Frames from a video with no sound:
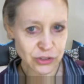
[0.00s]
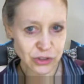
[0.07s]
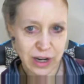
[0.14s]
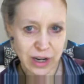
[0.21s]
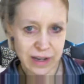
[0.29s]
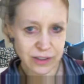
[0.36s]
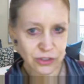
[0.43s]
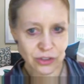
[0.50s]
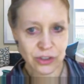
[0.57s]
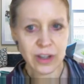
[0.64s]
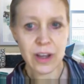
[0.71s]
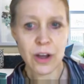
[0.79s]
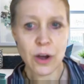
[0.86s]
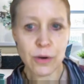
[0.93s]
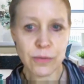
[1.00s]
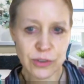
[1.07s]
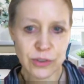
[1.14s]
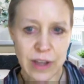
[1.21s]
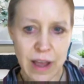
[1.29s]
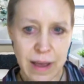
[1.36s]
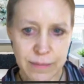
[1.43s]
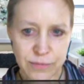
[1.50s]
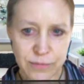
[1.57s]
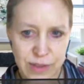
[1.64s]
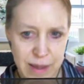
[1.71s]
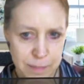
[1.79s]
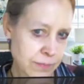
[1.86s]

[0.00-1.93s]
change over time for them.